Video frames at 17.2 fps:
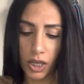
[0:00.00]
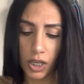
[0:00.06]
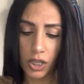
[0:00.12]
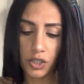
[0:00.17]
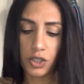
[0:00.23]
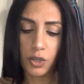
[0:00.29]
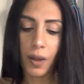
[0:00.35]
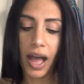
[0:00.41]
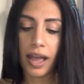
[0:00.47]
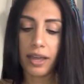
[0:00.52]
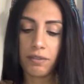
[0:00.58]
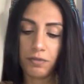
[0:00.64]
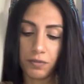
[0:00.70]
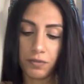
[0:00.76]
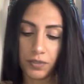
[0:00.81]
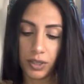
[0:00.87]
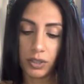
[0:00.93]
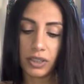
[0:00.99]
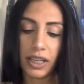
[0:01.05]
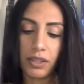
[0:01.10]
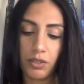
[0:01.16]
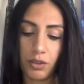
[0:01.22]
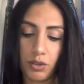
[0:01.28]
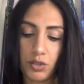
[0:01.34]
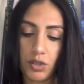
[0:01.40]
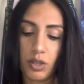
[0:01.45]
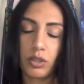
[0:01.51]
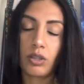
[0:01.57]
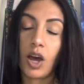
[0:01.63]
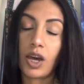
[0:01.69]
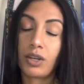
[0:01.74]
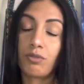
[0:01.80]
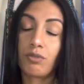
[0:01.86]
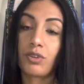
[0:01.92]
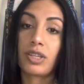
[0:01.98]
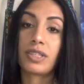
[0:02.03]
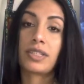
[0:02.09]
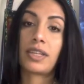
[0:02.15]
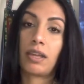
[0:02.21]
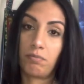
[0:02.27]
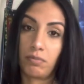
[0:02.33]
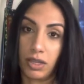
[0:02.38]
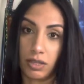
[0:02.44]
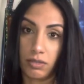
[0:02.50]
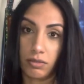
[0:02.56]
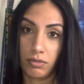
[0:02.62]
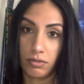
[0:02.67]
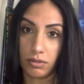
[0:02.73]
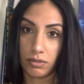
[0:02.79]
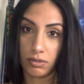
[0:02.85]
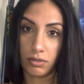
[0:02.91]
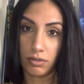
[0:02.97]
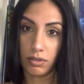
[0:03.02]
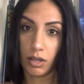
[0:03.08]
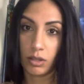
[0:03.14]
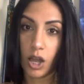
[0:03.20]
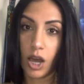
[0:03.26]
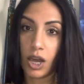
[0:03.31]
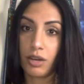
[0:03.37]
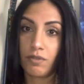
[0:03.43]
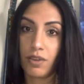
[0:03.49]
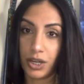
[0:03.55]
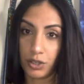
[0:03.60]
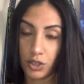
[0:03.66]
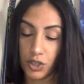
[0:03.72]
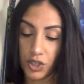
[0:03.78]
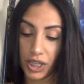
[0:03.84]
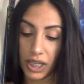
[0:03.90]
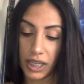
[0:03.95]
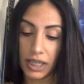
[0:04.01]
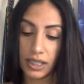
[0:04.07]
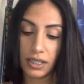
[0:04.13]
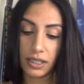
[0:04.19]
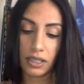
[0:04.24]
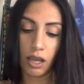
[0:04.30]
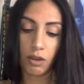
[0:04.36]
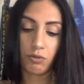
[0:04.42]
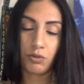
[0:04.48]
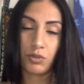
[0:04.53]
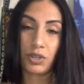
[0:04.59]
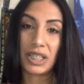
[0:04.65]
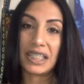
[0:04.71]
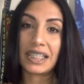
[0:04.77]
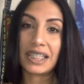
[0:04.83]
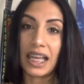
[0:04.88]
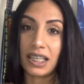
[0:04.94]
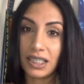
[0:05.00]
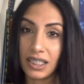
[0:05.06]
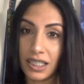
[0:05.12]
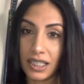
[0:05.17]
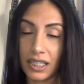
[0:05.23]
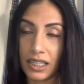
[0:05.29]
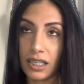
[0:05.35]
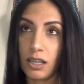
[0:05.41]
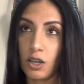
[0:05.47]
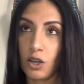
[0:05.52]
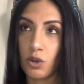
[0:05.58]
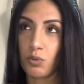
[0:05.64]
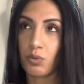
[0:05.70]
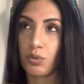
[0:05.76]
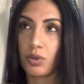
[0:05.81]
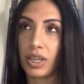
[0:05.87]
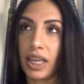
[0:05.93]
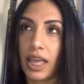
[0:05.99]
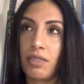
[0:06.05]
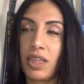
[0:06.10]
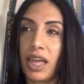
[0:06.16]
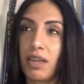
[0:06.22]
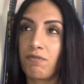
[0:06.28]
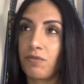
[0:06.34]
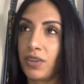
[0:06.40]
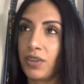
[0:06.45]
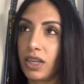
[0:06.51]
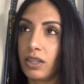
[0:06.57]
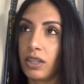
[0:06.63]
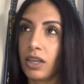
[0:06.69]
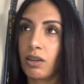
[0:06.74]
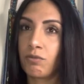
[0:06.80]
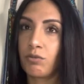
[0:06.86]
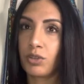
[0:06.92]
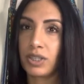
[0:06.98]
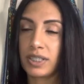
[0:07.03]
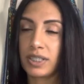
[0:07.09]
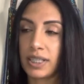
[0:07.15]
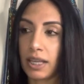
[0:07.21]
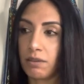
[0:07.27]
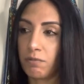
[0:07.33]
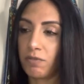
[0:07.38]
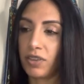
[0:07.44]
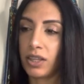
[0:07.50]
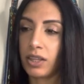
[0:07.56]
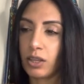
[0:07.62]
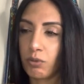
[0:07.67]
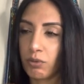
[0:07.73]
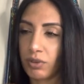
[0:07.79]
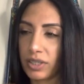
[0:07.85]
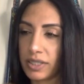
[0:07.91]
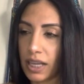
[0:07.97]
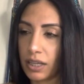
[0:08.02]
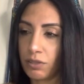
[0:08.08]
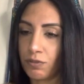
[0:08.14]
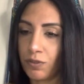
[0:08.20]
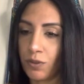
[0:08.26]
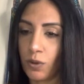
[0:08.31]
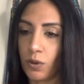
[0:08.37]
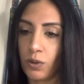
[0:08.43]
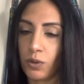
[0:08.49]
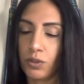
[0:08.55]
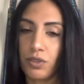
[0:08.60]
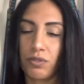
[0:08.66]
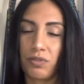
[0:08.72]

So I feel like there's a lot of resentment, a lot of energies of the feeling of feeling resentful, the